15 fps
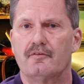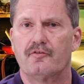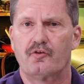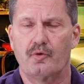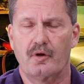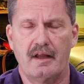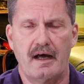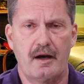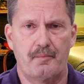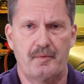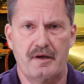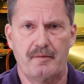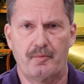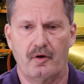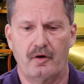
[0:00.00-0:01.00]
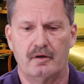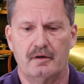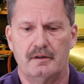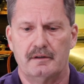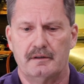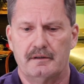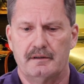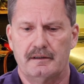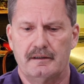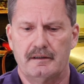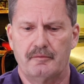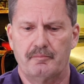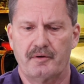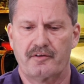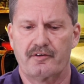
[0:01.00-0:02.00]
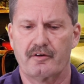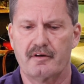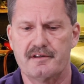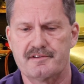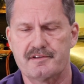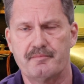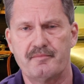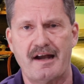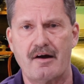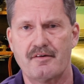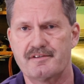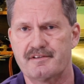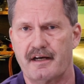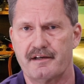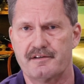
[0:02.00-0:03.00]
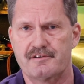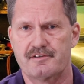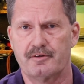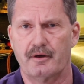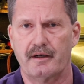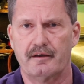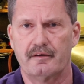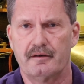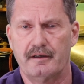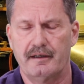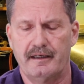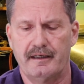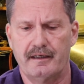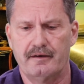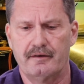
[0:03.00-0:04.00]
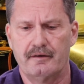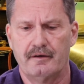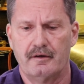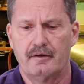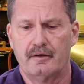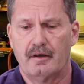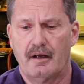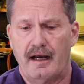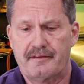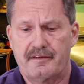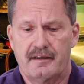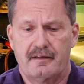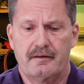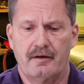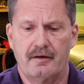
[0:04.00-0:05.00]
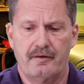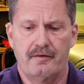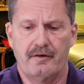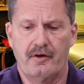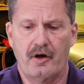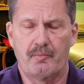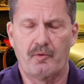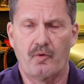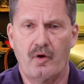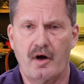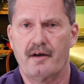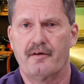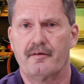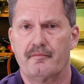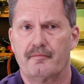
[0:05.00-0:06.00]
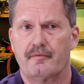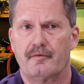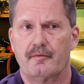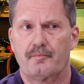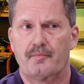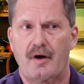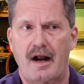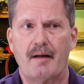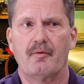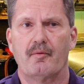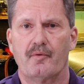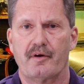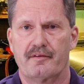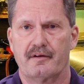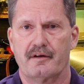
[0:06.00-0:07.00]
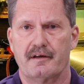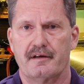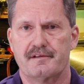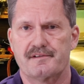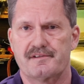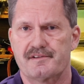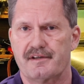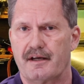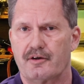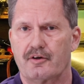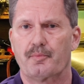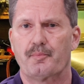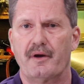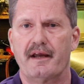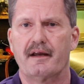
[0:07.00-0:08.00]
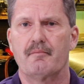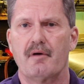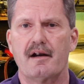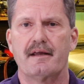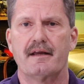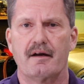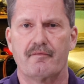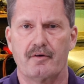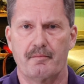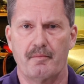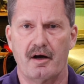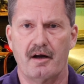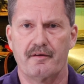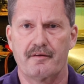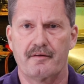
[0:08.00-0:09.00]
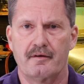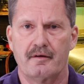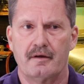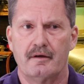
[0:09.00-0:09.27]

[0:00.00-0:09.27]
to a lot of people, but there is some downsides to it. And I think the number one problem with it is that you're paying money every month,